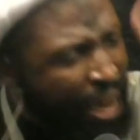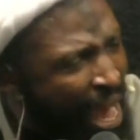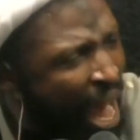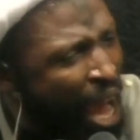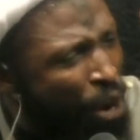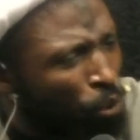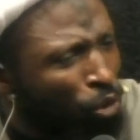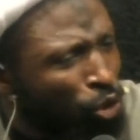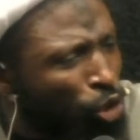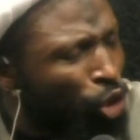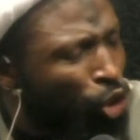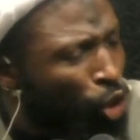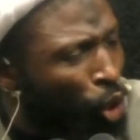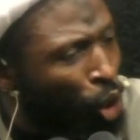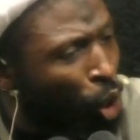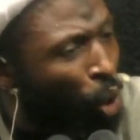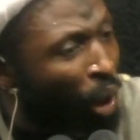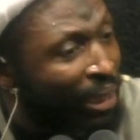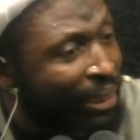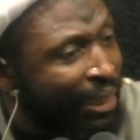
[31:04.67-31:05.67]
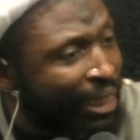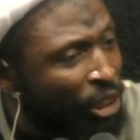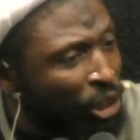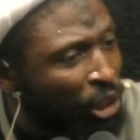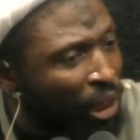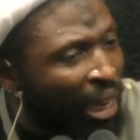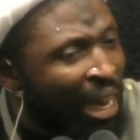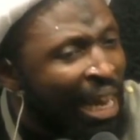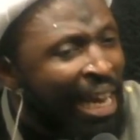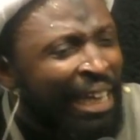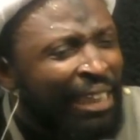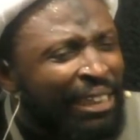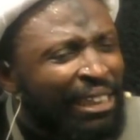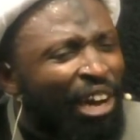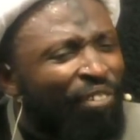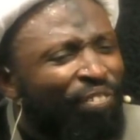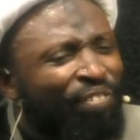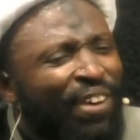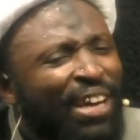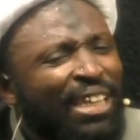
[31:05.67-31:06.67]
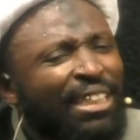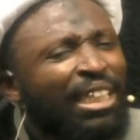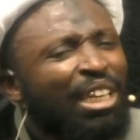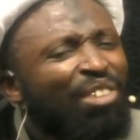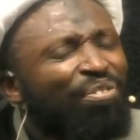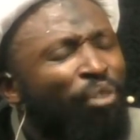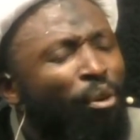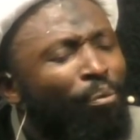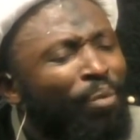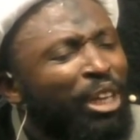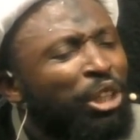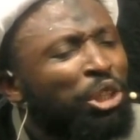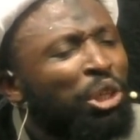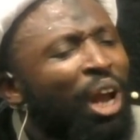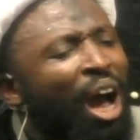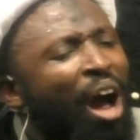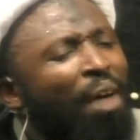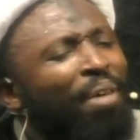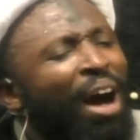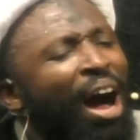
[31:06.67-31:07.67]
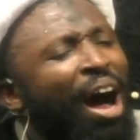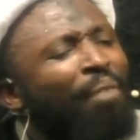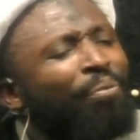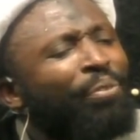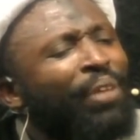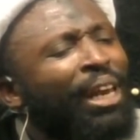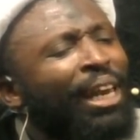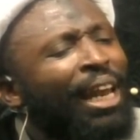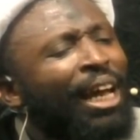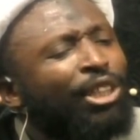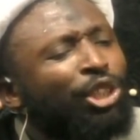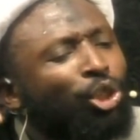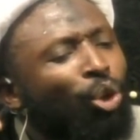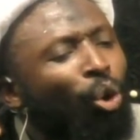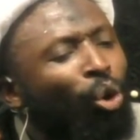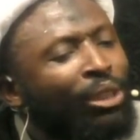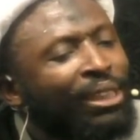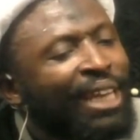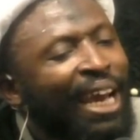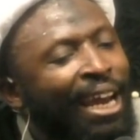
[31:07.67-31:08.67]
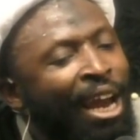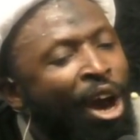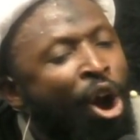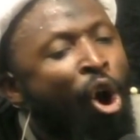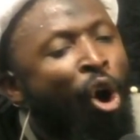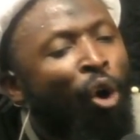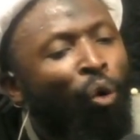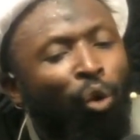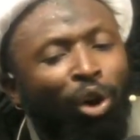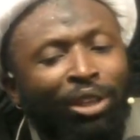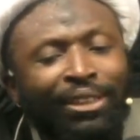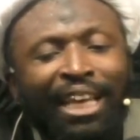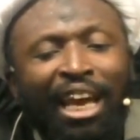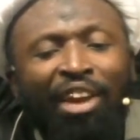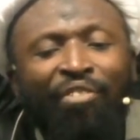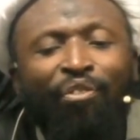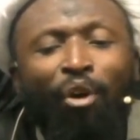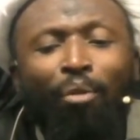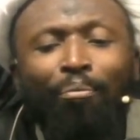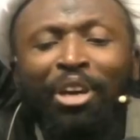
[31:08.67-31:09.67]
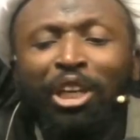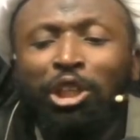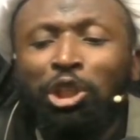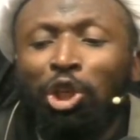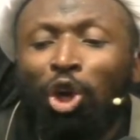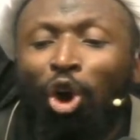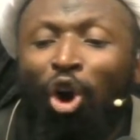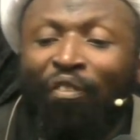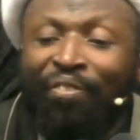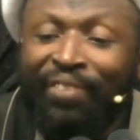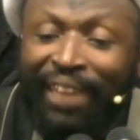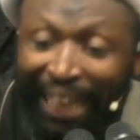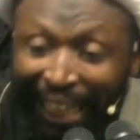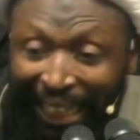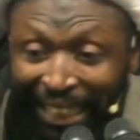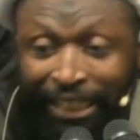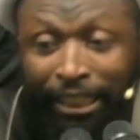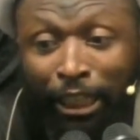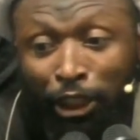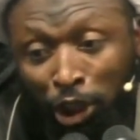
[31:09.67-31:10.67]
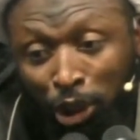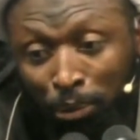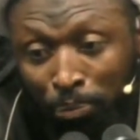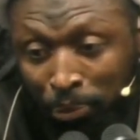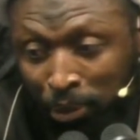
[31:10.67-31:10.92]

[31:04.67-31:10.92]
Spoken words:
I want to draw your attention. The first reformation Aba Abdullah sorted was the reformation of the leadership.